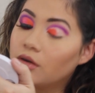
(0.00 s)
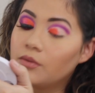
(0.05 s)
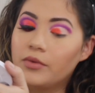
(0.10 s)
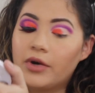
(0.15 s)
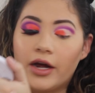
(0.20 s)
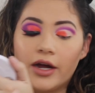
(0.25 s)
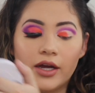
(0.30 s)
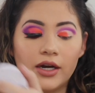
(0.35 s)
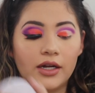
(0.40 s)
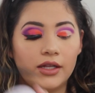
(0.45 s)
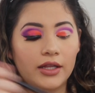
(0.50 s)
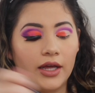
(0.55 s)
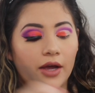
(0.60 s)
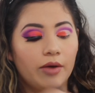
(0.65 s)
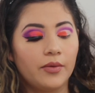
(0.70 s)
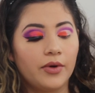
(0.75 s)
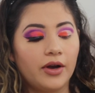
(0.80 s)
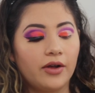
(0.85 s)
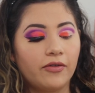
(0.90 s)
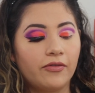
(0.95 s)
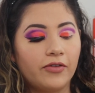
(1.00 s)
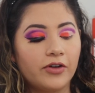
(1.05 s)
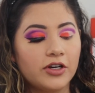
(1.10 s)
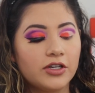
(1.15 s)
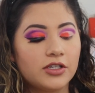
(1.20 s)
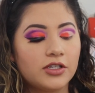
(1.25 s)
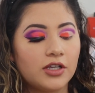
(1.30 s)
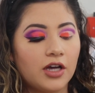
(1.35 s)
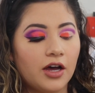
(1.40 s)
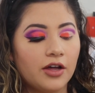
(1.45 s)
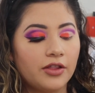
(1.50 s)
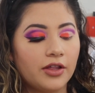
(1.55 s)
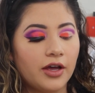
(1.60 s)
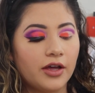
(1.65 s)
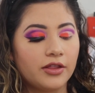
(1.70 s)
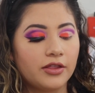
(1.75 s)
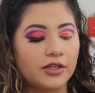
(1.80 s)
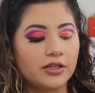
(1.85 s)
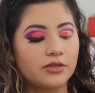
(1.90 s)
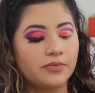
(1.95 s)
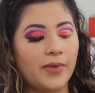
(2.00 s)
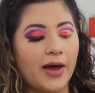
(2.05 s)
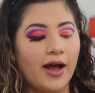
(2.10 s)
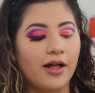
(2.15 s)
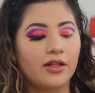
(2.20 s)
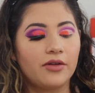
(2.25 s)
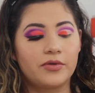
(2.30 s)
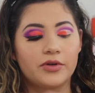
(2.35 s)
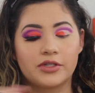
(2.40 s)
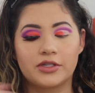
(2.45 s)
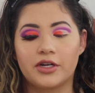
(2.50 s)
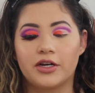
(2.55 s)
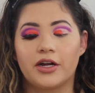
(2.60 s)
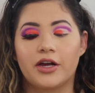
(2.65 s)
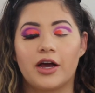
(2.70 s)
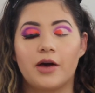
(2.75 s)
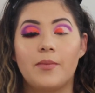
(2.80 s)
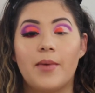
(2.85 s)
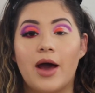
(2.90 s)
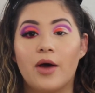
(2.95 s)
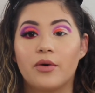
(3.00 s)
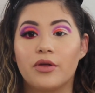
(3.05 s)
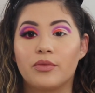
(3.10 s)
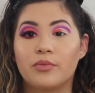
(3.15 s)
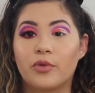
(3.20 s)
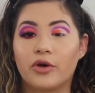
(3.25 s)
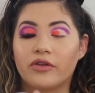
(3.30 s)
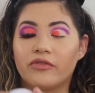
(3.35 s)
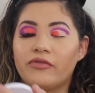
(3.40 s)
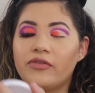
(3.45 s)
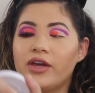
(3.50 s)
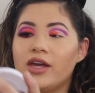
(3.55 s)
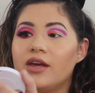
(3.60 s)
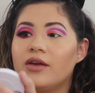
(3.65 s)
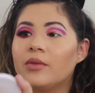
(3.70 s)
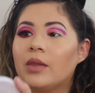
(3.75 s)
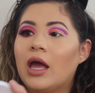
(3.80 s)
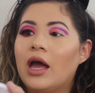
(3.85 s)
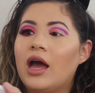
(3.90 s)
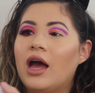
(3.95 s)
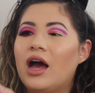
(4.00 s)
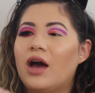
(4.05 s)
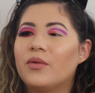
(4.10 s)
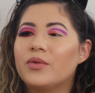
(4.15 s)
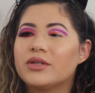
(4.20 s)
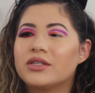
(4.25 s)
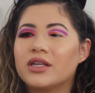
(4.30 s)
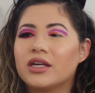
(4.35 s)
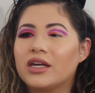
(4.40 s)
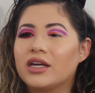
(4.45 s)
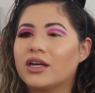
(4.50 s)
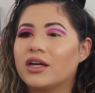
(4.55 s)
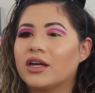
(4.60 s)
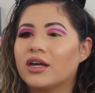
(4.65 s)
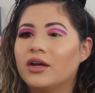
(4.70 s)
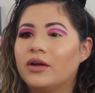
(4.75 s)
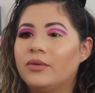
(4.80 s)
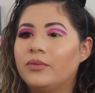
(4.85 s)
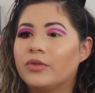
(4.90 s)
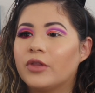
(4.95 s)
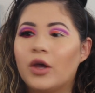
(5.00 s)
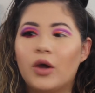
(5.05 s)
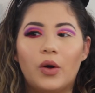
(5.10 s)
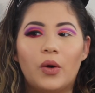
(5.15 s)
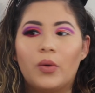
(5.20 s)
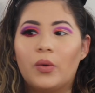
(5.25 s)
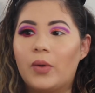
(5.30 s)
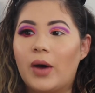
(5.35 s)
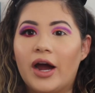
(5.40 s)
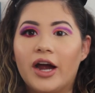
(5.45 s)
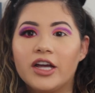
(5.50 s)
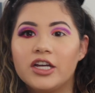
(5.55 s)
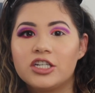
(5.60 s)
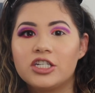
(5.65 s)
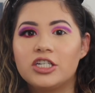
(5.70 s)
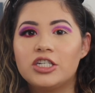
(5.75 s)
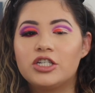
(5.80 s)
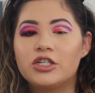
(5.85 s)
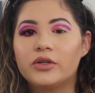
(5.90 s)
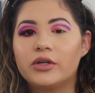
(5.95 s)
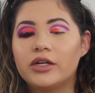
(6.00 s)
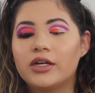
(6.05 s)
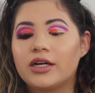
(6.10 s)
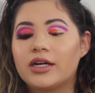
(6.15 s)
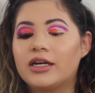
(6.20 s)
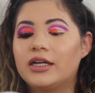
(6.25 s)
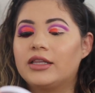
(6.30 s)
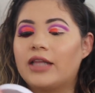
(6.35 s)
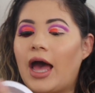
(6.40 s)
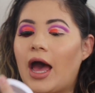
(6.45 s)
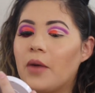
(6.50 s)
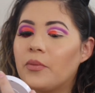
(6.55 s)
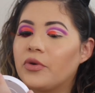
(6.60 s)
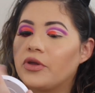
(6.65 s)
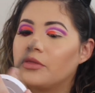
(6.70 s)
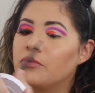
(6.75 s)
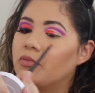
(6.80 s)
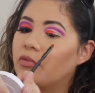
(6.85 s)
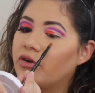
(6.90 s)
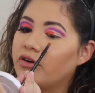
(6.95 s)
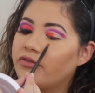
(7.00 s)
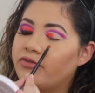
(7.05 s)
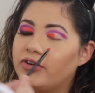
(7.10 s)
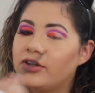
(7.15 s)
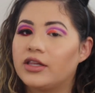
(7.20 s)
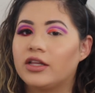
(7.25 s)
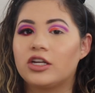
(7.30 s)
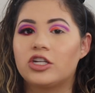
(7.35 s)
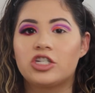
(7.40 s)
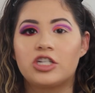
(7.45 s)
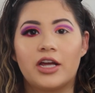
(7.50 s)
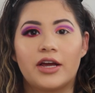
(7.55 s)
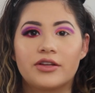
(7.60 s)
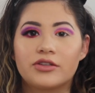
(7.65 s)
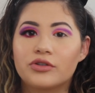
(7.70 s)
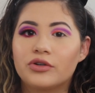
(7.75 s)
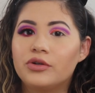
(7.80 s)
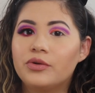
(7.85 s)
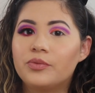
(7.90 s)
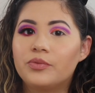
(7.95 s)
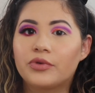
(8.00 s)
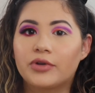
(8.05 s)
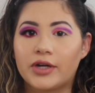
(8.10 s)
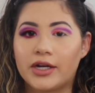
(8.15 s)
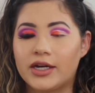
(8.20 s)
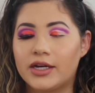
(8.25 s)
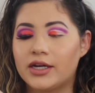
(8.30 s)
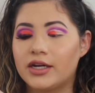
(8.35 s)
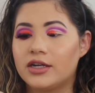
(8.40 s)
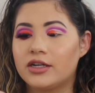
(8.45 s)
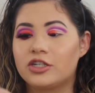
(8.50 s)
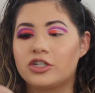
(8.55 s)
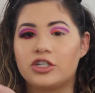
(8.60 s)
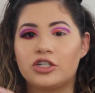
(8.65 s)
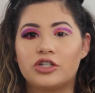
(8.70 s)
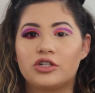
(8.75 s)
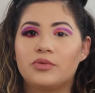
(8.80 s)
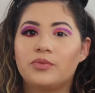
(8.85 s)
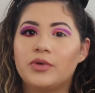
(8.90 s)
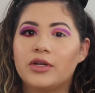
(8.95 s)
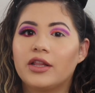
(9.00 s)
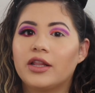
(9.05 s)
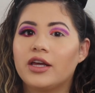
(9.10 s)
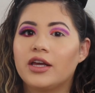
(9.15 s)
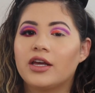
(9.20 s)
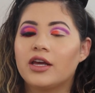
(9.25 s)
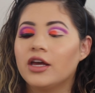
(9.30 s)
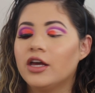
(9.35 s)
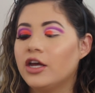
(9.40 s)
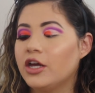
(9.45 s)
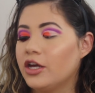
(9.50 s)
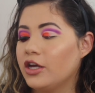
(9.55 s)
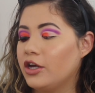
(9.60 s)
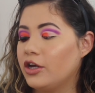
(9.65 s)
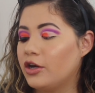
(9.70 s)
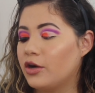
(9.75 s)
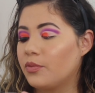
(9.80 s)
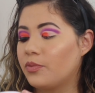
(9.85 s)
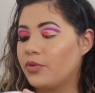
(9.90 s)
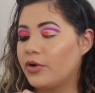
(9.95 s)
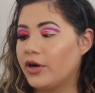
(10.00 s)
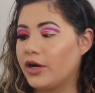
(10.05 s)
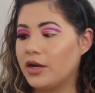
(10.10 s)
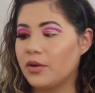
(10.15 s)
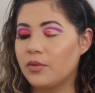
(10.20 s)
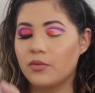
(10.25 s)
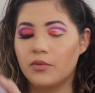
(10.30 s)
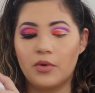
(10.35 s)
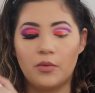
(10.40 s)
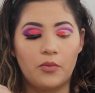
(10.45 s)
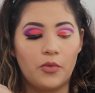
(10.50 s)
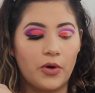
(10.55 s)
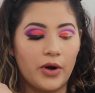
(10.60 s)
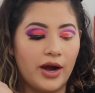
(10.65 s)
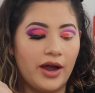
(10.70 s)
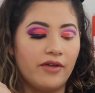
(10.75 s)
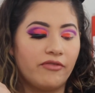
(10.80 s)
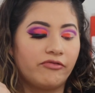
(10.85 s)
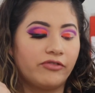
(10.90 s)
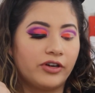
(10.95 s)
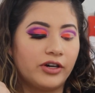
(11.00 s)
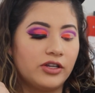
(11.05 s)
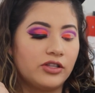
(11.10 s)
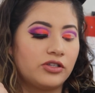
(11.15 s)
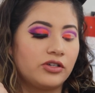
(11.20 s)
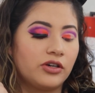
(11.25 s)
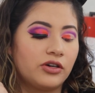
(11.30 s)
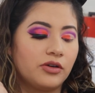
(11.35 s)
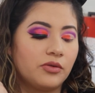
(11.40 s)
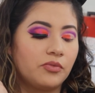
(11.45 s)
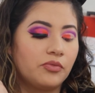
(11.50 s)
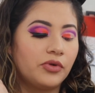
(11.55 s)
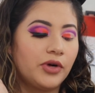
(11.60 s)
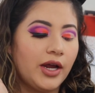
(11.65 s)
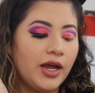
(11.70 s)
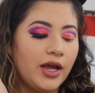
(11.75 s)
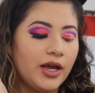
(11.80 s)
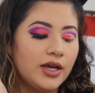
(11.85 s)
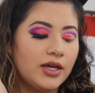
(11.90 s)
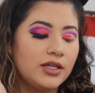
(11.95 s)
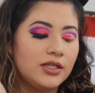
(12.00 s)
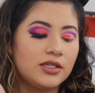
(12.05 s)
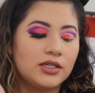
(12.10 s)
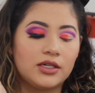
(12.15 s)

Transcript: I'm not gonna lie, when I first saw that this palette was gonna come out with Morphe, I was like, why is she doing a collab with Morphe? Like, she has her own brand. She should be like, you know, putting more effort into her brand.